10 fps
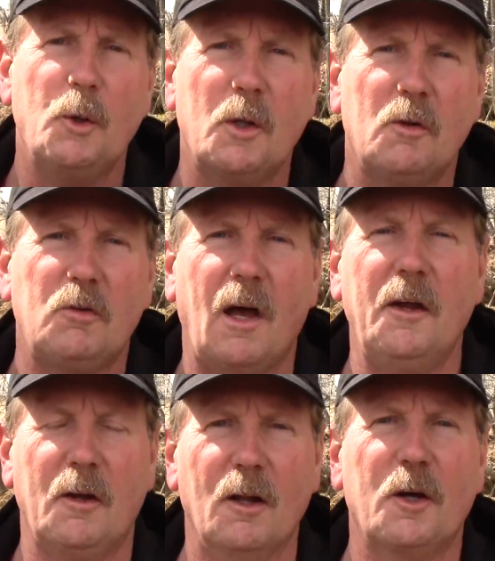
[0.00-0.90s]
to the
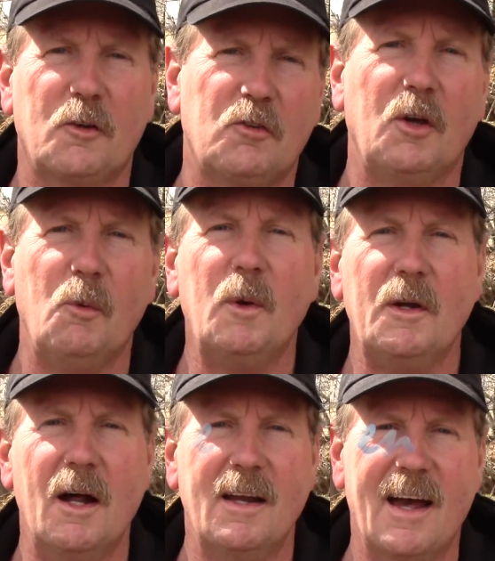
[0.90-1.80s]
site to look to see what we've
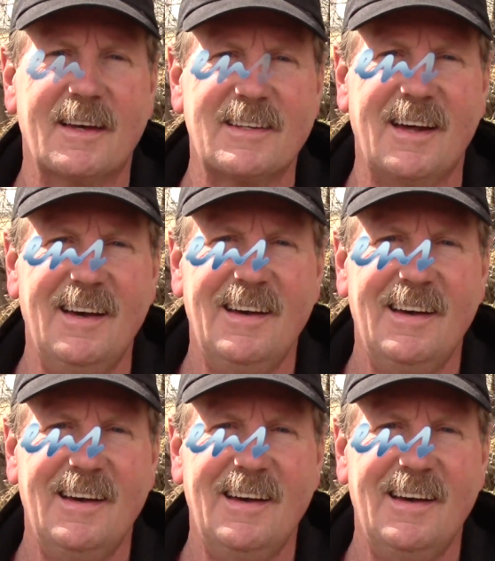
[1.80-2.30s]
done next.